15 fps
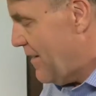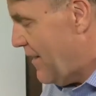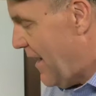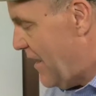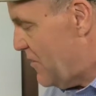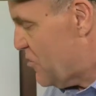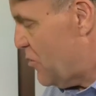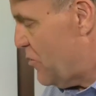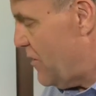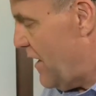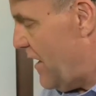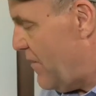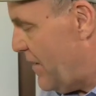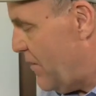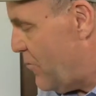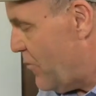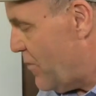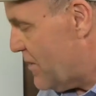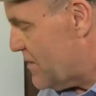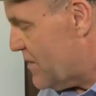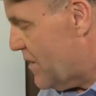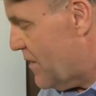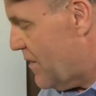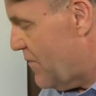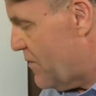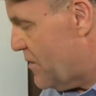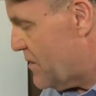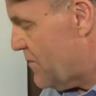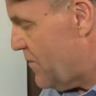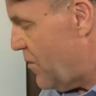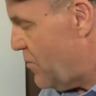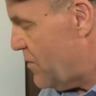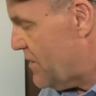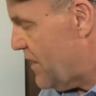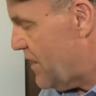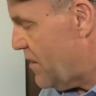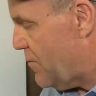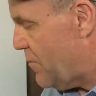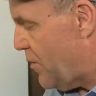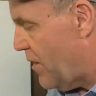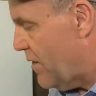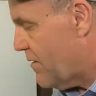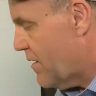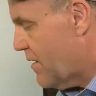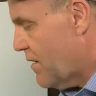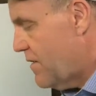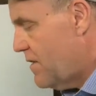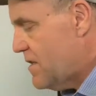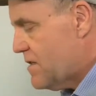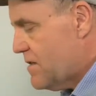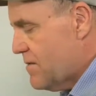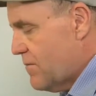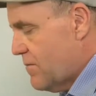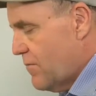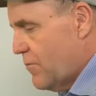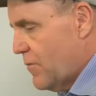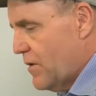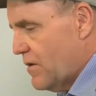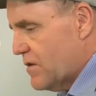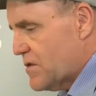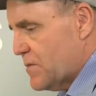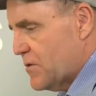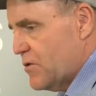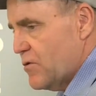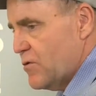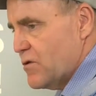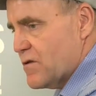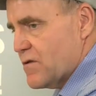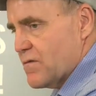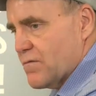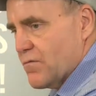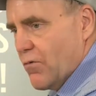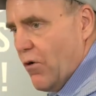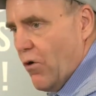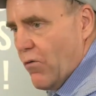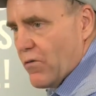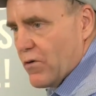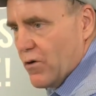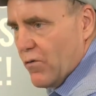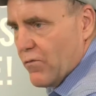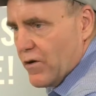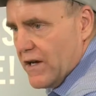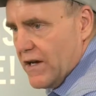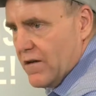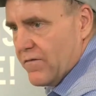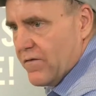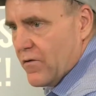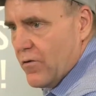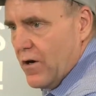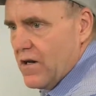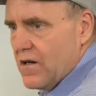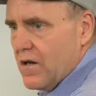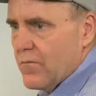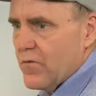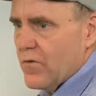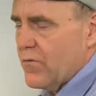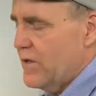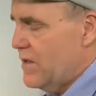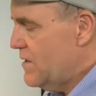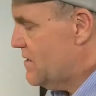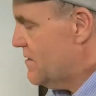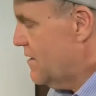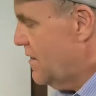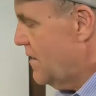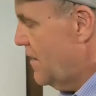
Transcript: I'll show you how that works. First of all, we'll take it apart. This mill has been used over and over again for quite a number of weeks.